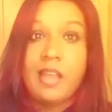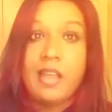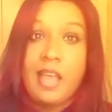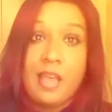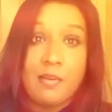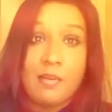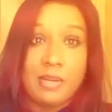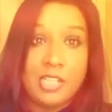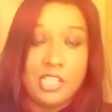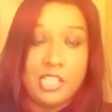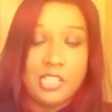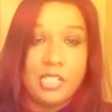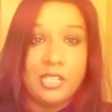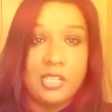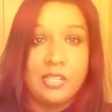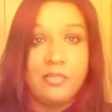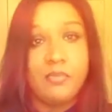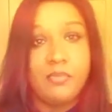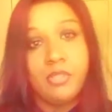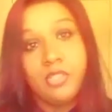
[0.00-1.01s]
how I
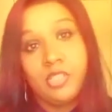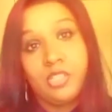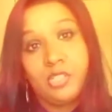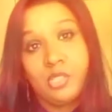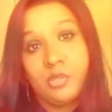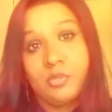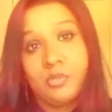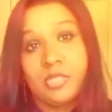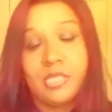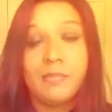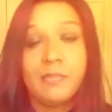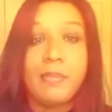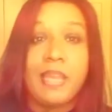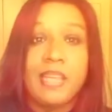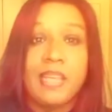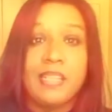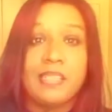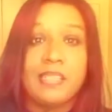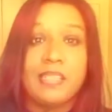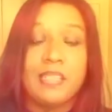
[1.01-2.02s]
share, with the due
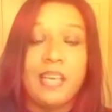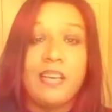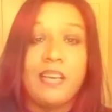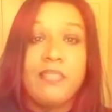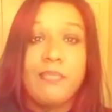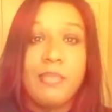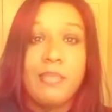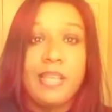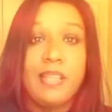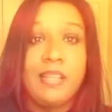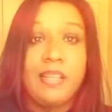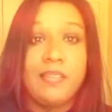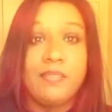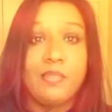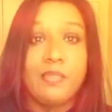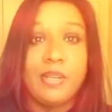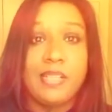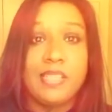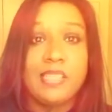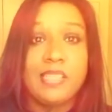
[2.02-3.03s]
respect of my loved
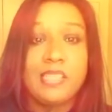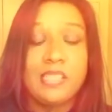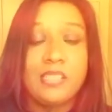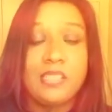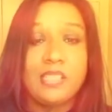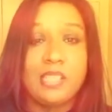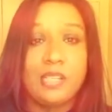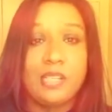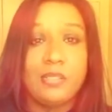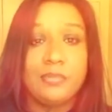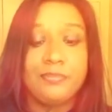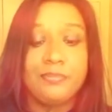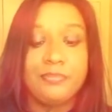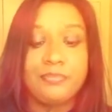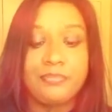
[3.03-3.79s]
ones. So,